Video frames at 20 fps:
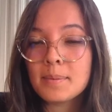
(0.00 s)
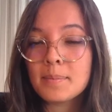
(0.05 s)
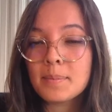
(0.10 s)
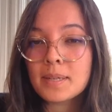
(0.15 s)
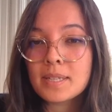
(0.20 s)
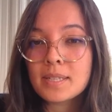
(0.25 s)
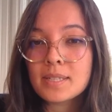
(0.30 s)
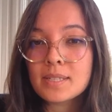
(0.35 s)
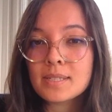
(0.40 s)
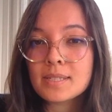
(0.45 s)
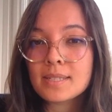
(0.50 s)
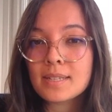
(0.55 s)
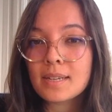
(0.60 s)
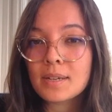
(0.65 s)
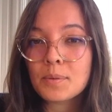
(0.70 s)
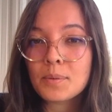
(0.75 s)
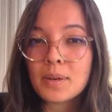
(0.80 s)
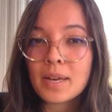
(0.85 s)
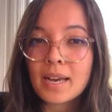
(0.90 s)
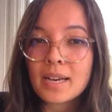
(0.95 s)
because
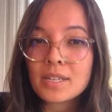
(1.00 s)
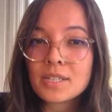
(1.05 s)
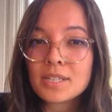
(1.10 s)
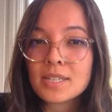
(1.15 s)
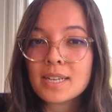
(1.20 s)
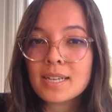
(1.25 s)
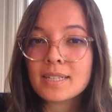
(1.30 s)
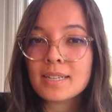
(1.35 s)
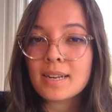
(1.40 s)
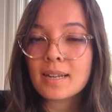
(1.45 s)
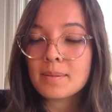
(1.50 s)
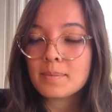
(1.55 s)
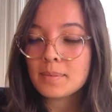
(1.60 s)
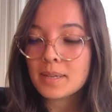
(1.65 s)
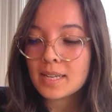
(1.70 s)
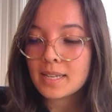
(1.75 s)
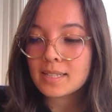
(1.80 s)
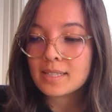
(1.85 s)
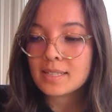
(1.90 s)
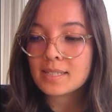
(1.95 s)
we actually ended up
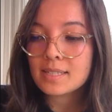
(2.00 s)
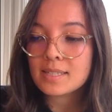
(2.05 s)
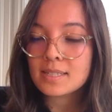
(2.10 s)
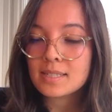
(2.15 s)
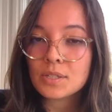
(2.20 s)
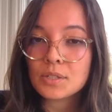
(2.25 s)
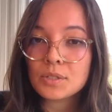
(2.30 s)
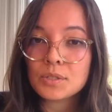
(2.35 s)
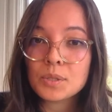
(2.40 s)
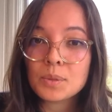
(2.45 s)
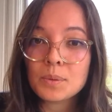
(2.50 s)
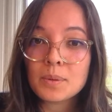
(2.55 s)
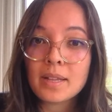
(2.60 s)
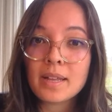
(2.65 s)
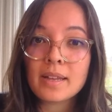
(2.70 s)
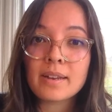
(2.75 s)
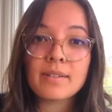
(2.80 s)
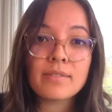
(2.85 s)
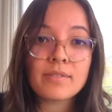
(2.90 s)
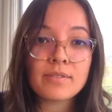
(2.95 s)
needing to still do a
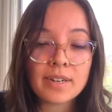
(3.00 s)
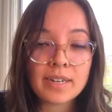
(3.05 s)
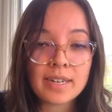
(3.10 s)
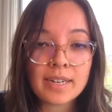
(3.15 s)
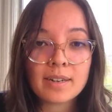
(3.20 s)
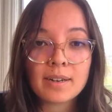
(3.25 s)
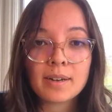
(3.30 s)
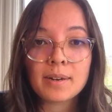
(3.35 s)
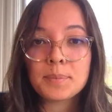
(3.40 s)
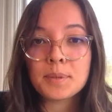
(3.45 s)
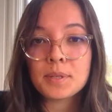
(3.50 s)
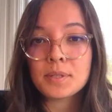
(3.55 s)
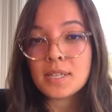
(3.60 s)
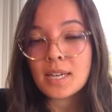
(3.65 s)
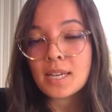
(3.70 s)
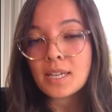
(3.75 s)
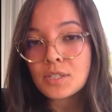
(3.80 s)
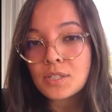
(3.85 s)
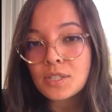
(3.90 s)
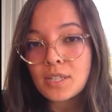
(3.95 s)
lot of front-end
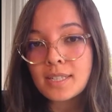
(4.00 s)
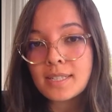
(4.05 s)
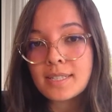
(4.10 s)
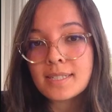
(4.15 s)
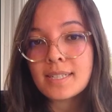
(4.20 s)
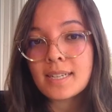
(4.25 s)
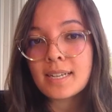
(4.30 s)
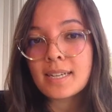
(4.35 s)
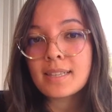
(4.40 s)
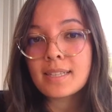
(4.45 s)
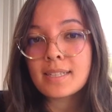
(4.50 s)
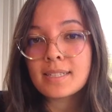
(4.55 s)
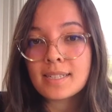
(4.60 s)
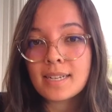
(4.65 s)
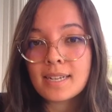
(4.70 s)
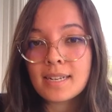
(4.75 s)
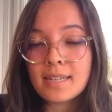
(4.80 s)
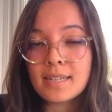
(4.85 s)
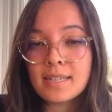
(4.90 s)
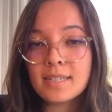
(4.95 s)
computation to get the
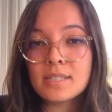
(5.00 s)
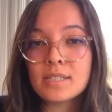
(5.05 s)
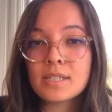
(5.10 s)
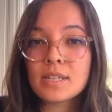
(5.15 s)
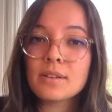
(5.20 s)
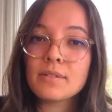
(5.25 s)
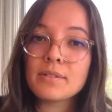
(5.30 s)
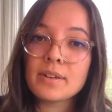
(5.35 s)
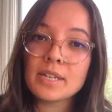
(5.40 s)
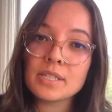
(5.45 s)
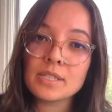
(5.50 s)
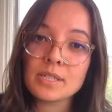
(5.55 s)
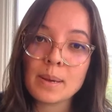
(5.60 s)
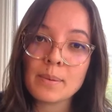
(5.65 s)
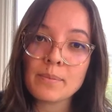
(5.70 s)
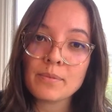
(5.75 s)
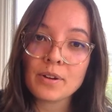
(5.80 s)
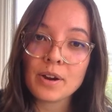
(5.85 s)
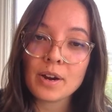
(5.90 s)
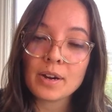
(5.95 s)
data into the right
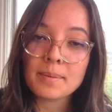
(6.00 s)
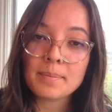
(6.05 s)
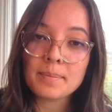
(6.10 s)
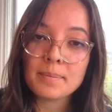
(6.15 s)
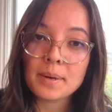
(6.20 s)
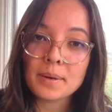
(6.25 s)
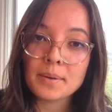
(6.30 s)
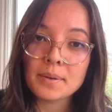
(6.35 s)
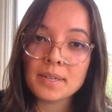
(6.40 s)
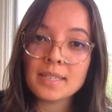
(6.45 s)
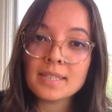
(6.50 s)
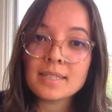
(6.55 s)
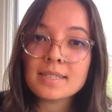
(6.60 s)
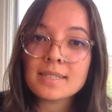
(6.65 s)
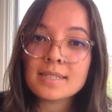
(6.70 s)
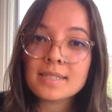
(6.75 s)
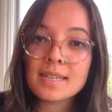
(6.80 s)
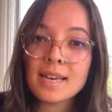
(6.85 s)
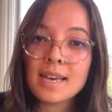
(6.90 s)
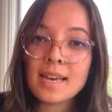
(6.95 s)
shape for our
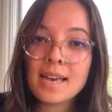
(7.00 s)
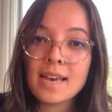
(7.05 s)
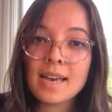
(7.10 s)
components.